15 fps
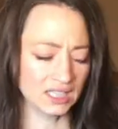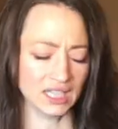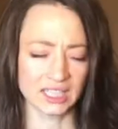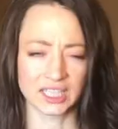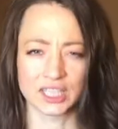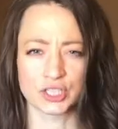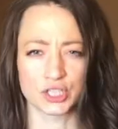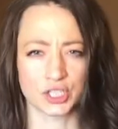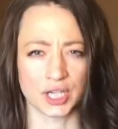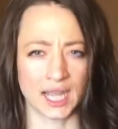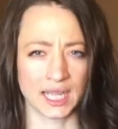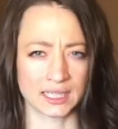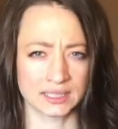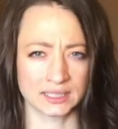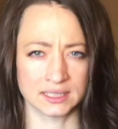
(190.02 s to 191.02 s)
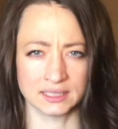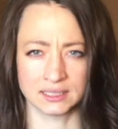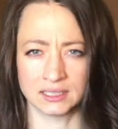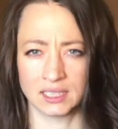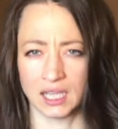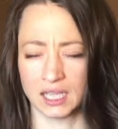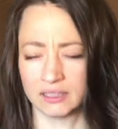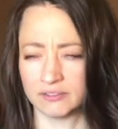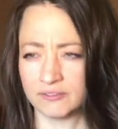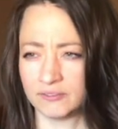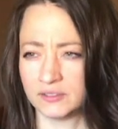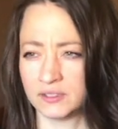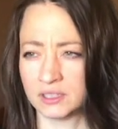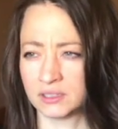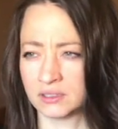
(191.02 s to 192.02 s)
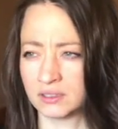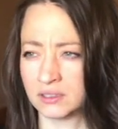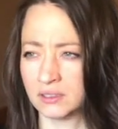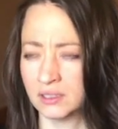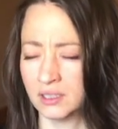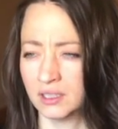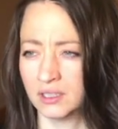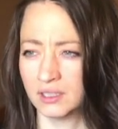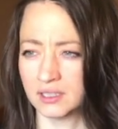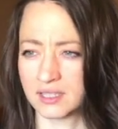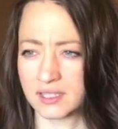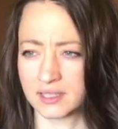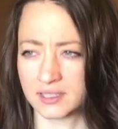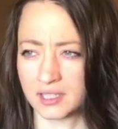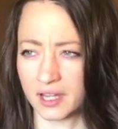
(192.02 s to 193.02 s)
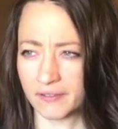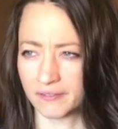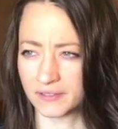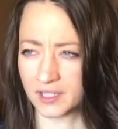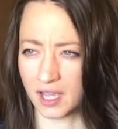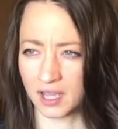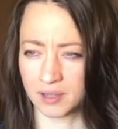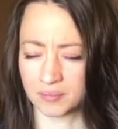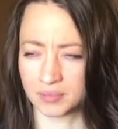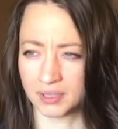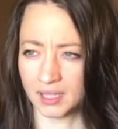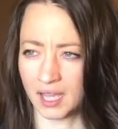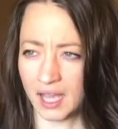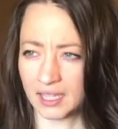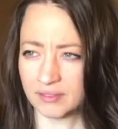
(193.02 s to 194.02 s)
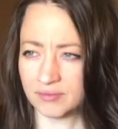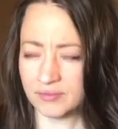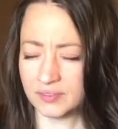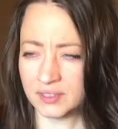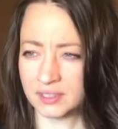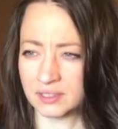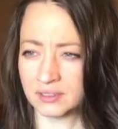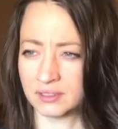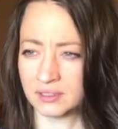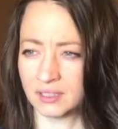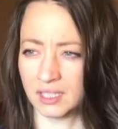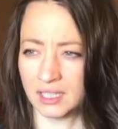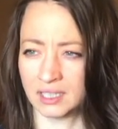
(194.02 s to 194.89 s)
contracted, I feel stuffed up, I feel